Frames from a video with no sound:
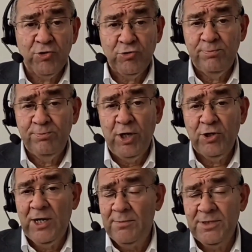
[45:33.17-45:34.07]
doctoral
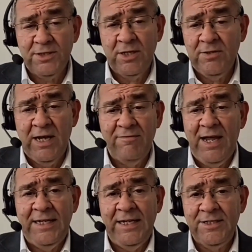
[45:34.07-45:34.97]
programs that don't
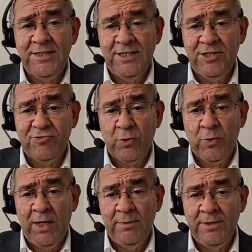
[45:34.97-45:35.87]
have any attendance
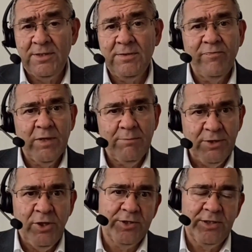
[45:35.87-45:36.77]
requirement,
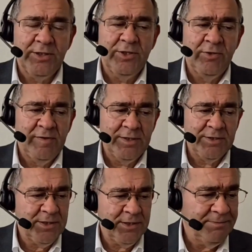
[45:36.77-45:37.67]
but not at this
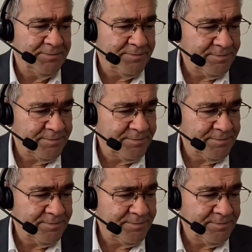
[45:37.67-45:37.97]
university.